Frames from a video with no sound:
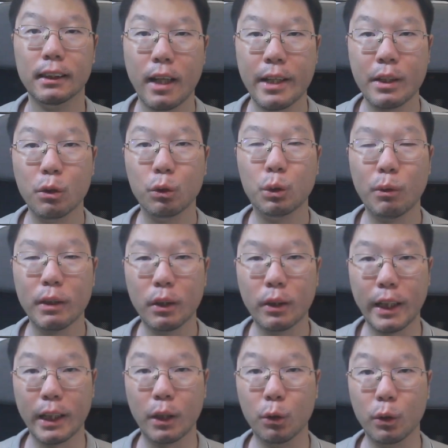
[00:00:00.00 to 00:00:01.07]
And you also want to
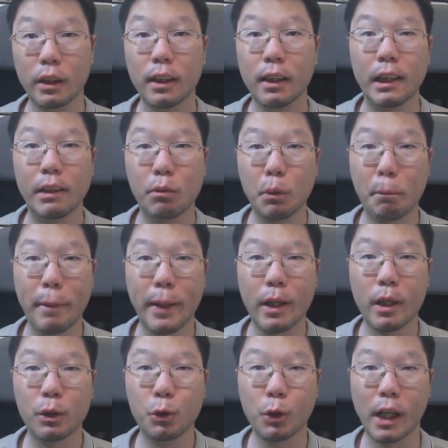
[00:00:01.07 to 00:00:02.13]
take note, if you pay
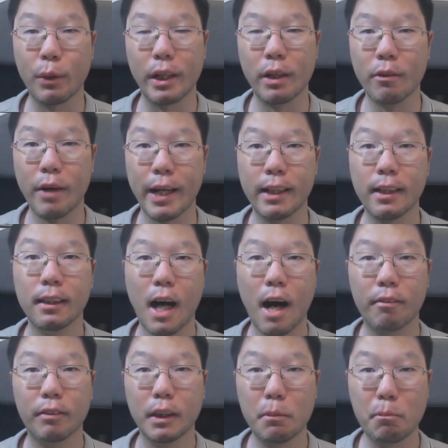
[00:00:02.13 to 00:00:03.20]
your quit rent
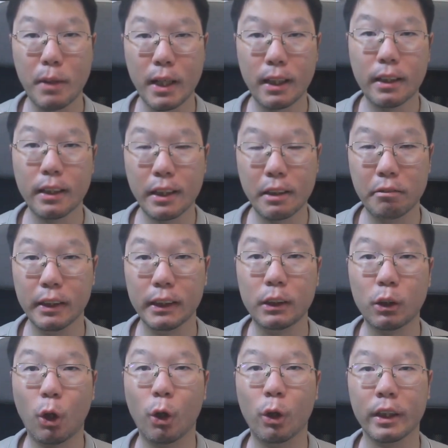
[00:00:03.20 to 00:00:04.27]
after May
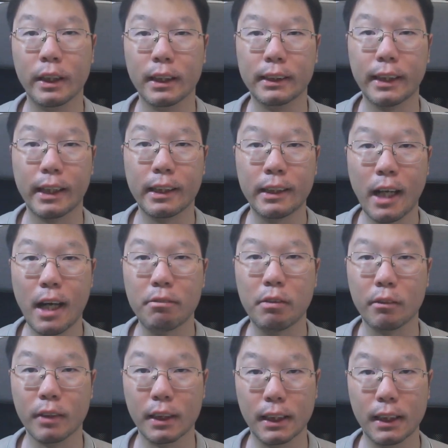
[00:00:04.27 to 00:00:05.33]
31st or in the second half
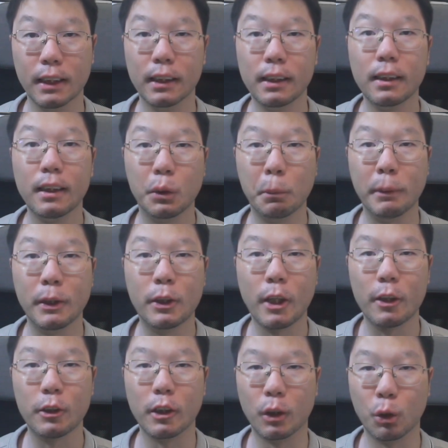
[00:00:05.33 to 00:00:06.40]
of the year, you'll be
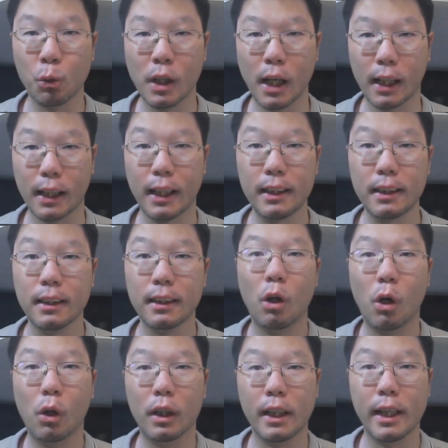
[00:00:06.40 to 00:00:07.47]
charged a tunggakan
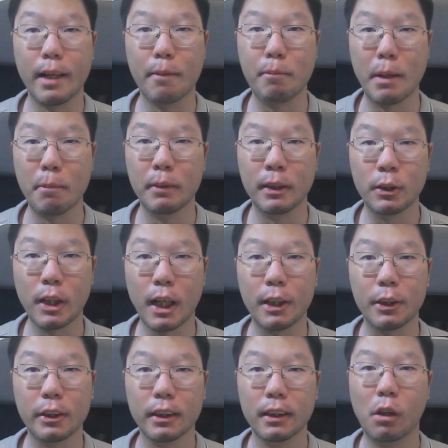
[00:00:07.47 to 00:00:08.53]
or a late payment
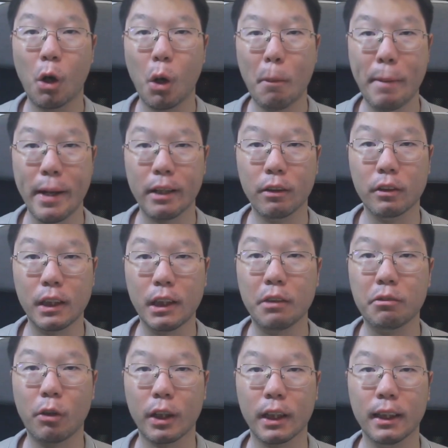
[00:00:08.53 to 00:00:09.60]
charge or penalty
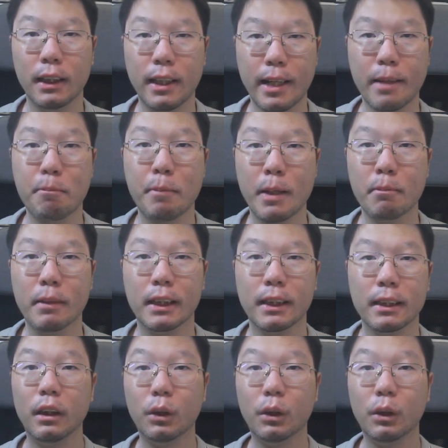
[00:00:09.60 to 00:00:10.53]
for the late payment.